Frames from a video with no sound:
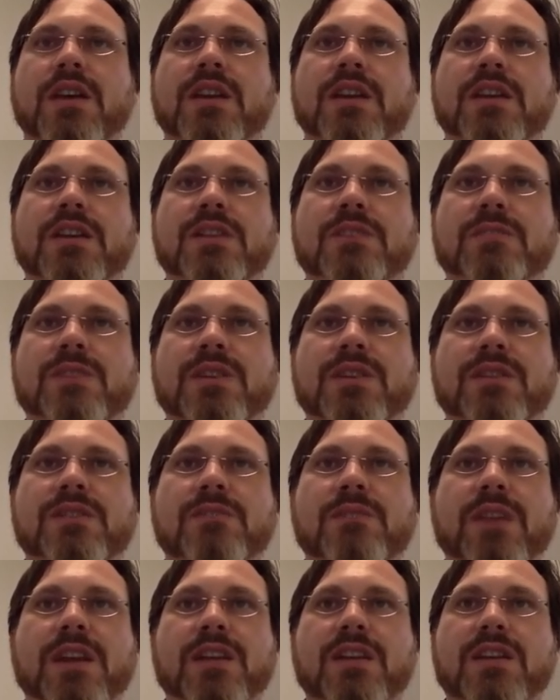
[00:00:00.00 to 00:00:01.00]
Independent
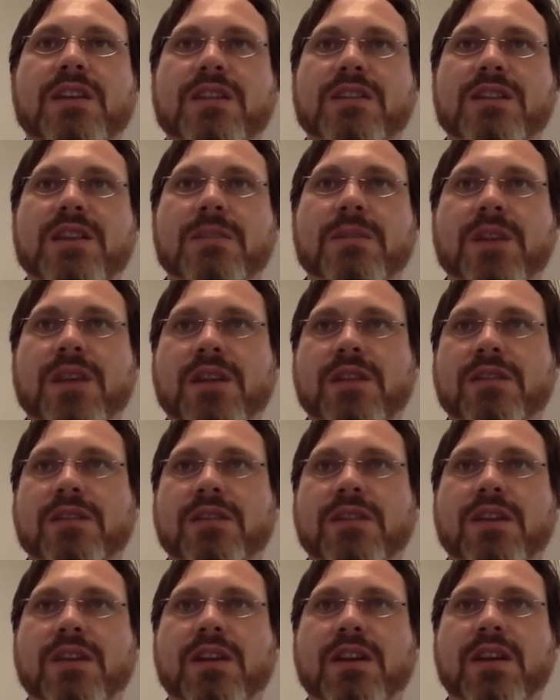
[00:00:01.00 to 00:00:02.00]
medical examiner.
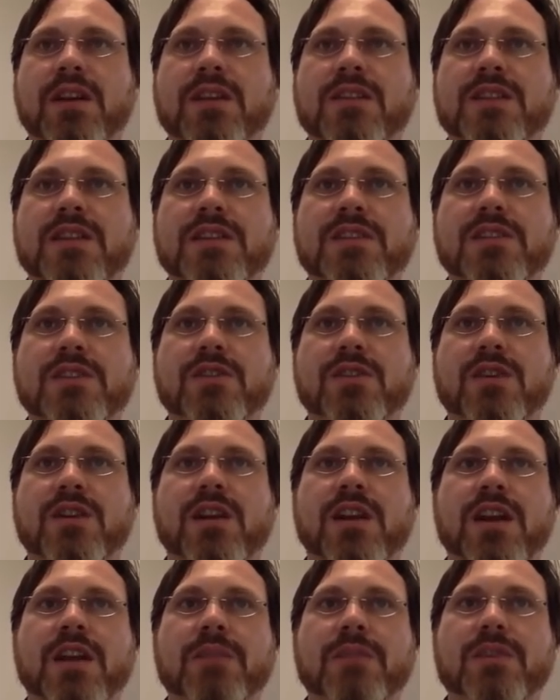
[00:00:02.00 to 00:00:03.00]
In assessing your
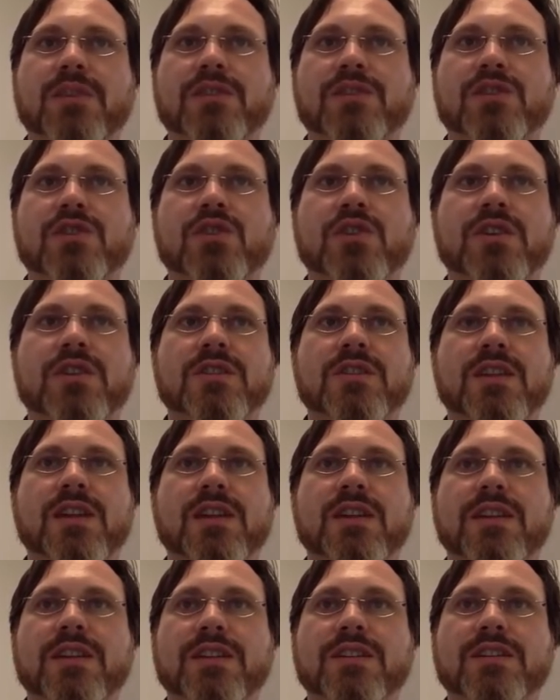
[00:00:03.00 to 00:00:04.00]
claim, the insurer is
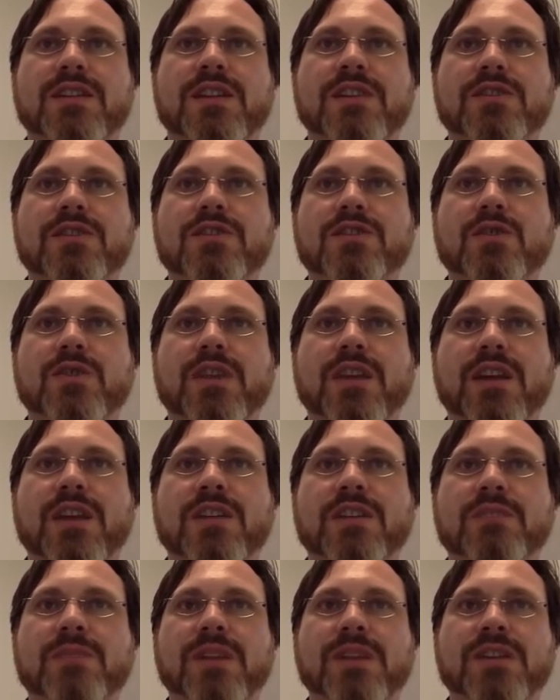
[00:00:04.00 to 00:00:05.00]
likely to send you to an
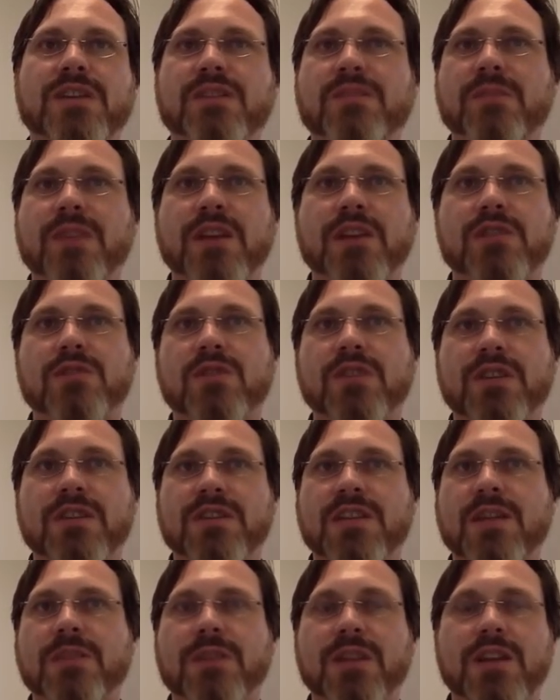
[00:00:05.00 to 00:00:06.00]
independent medical
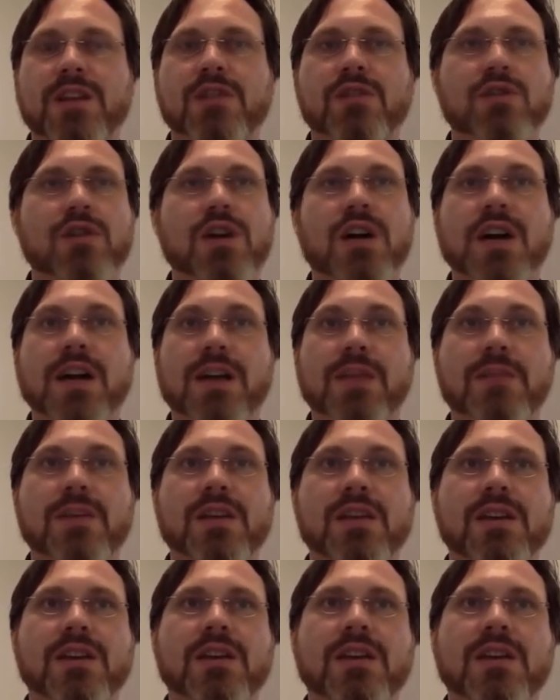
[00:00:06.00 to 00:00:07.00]
examiner or
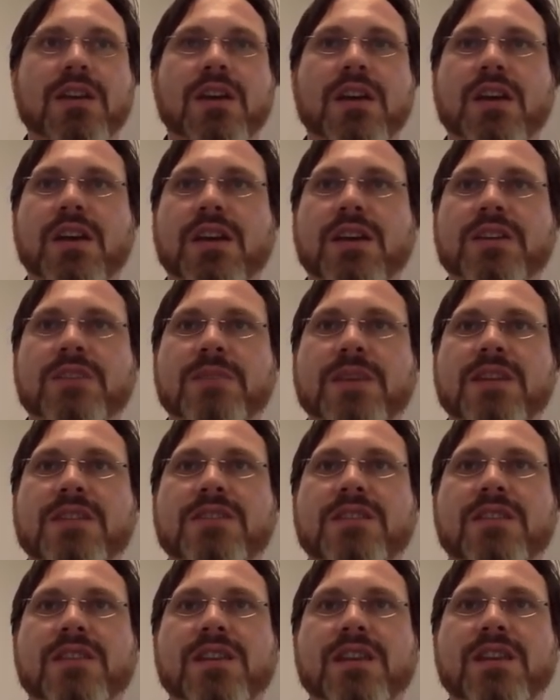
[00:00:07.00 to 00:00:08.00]
IME. It's
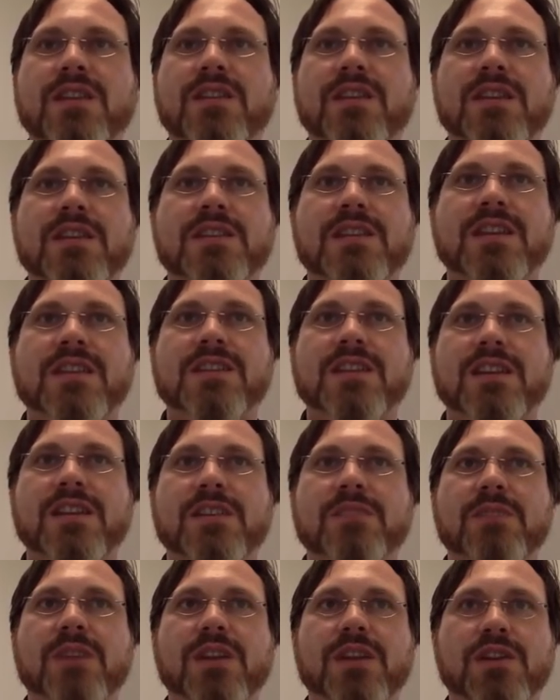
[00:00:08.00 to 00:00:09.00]
best to think of these as
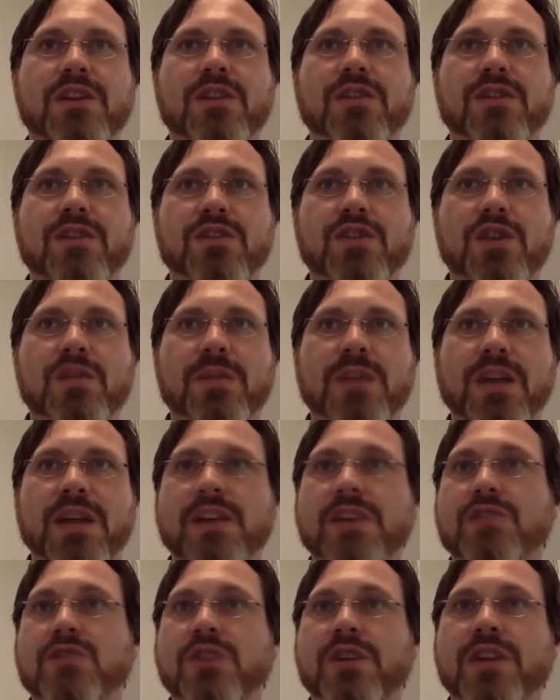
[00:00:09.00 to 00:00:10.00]
independent of your
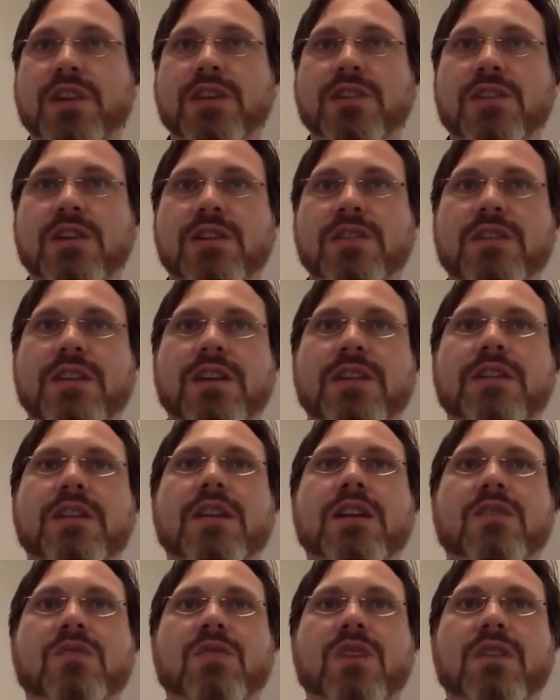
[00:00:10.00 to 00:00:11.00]
nominated treating doctor
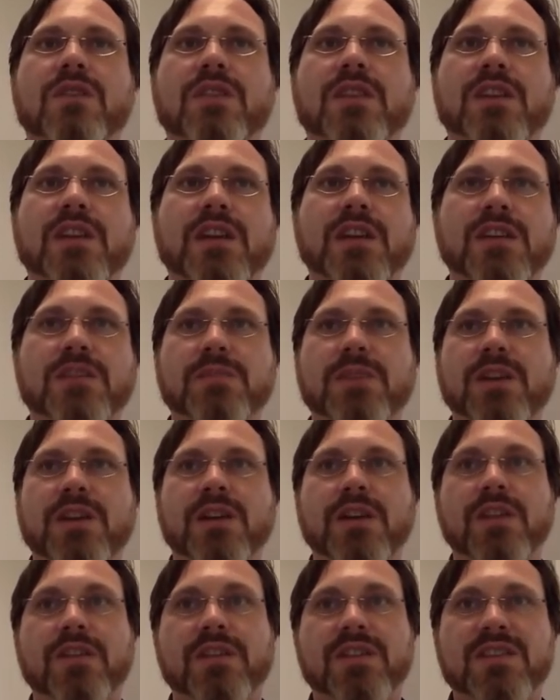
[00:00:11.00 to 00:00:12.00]
rather than
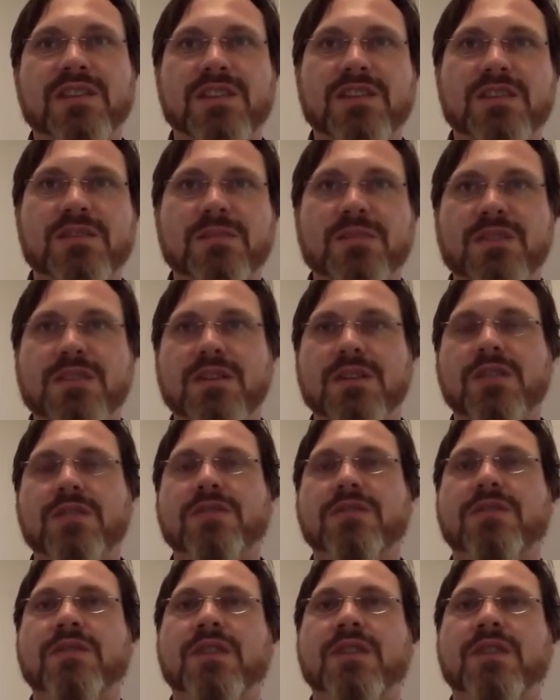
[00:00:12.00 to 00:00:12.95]
independent of the system itself.